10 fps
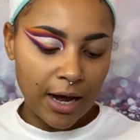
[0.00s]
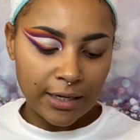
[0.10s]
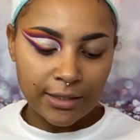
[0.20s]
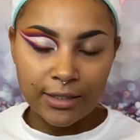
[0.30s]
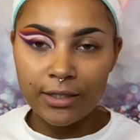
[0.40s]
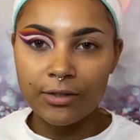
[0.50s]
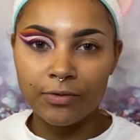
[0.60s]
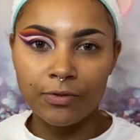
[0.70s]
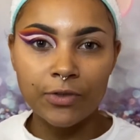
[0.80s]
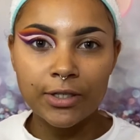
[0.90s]
I did
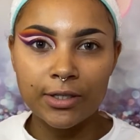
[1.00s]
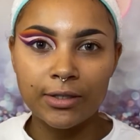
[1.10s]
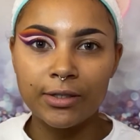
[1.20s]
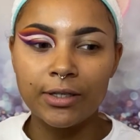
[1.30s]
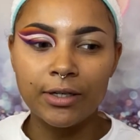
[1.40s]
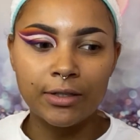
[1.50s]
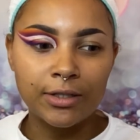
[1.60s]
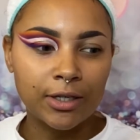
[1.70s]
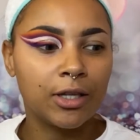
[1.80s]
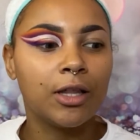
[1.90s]
recently
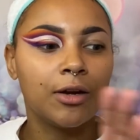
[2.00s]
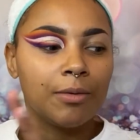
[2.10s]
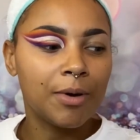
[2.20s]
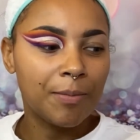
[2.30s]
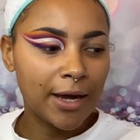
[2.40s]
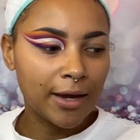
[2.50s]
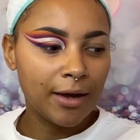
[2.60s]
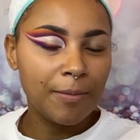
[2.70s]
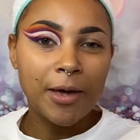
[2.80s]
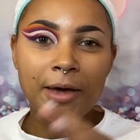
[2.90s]
declutter my
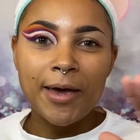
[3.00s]
makeup